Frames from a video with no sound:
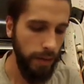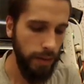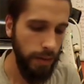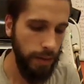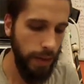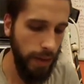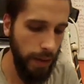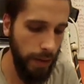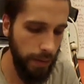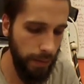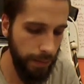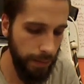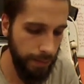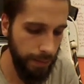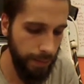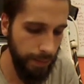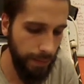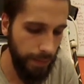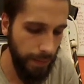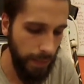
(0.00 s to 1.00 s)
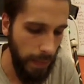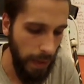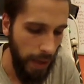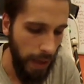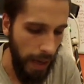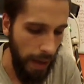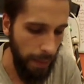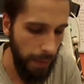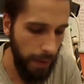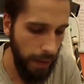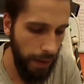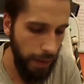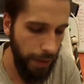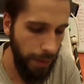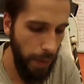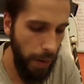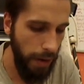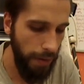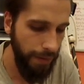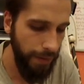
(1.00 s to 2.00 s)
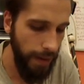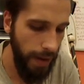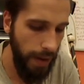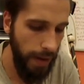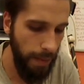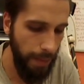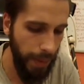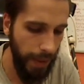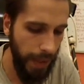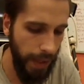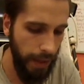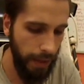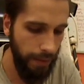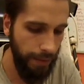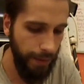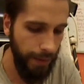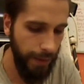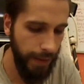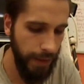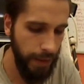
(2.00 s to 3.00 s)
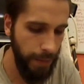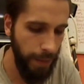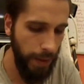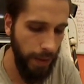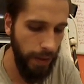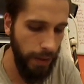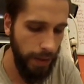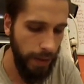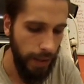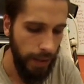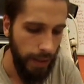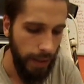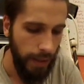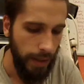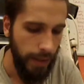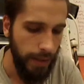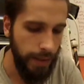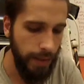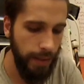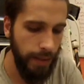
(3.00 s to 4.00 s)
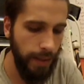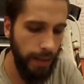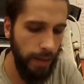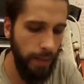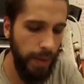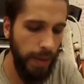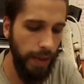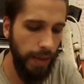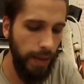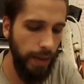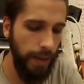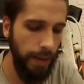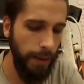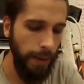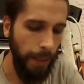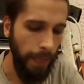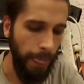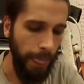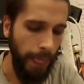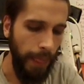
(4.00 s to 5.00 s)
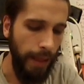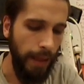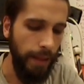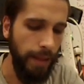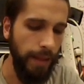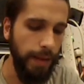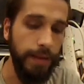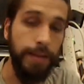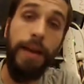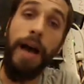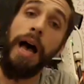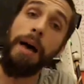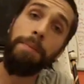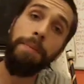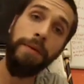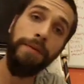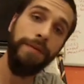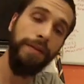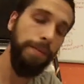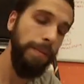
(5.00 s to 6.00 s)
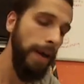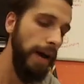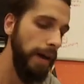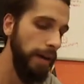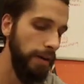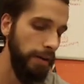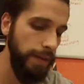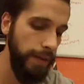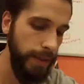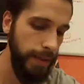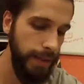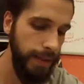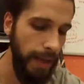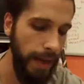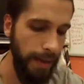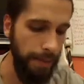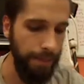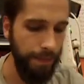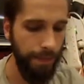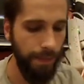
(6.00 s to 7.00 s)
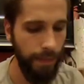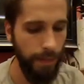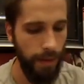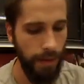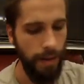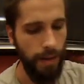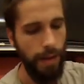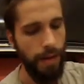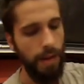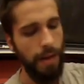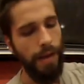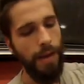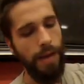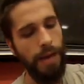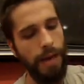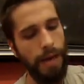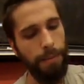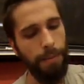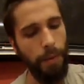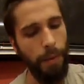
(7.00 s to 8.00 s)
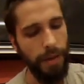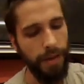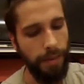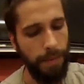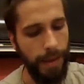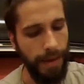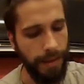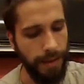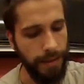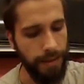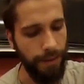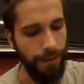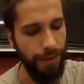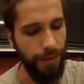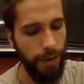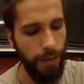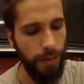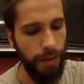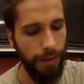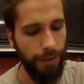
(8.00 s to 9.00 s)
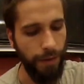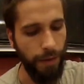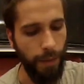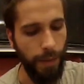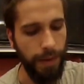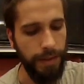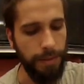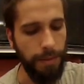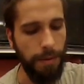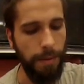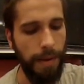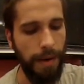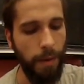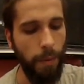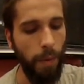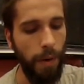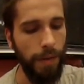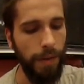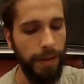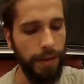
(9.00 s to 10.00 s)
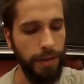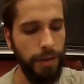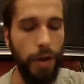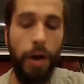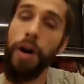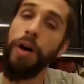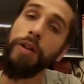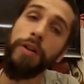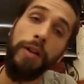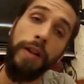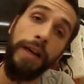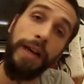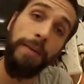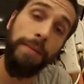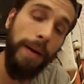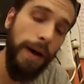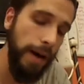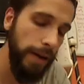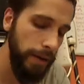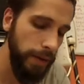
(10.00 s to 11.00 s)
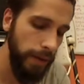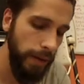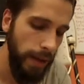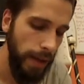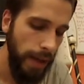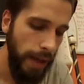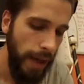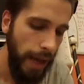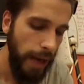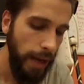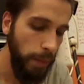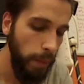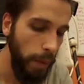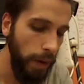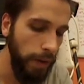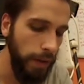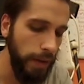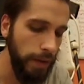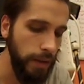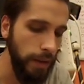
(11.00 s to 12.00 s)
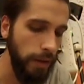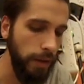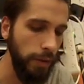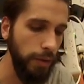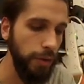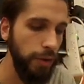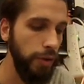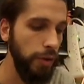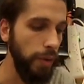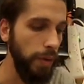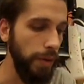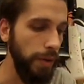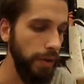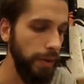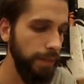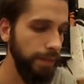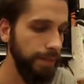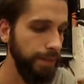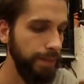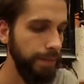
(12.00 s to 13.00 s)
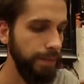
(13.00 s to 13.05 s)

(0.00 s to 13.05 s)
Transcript: So I'm going to throw off the hump again for this part. This is going to be the top of the pot, or the stem, and I'm going to make this a few different ones. I'm going to make one that's taller like a bottle and one that's a little shorter.